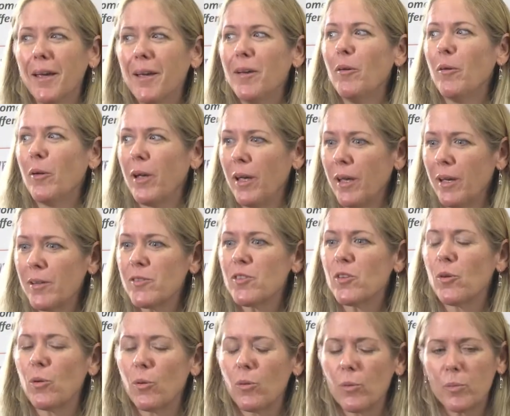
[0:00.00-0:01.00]
okay.
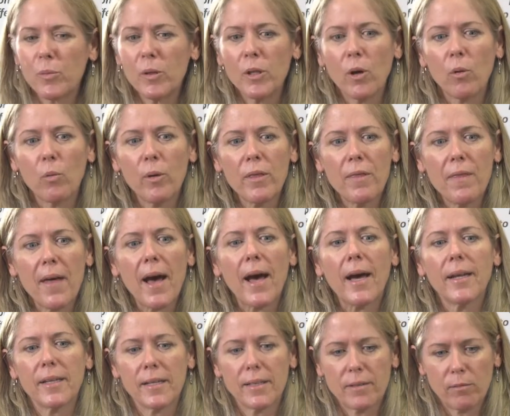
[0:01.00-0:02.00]
So, with
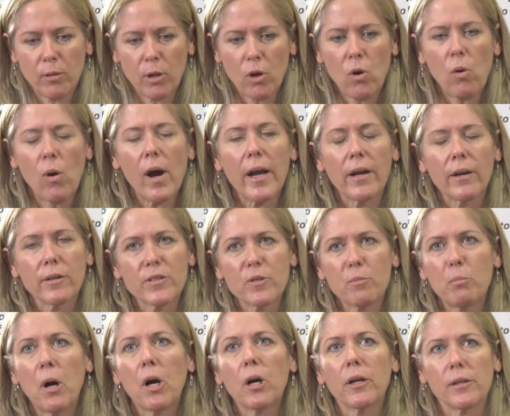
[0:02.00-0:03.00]
that, it requires
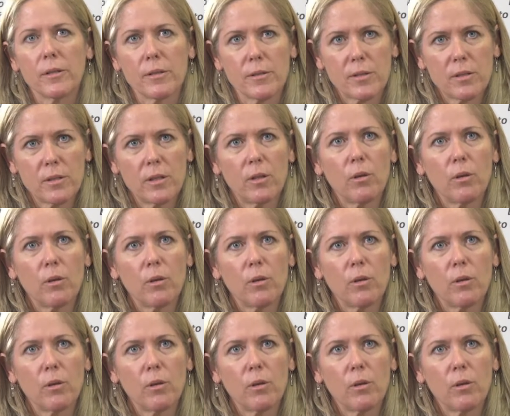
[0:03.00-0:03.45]
partners,